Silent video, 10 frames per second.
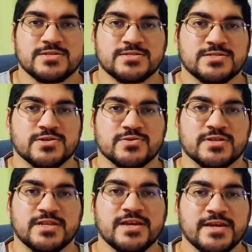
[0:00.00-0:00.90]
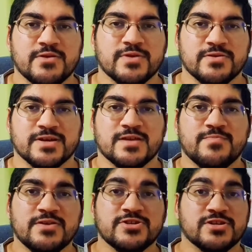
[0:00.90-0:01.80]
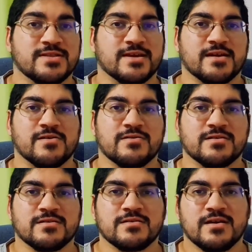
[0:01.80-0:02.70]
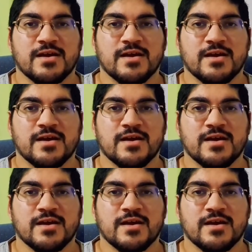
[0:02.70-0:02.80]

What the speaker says: So today we're doing an approach to tachycardia.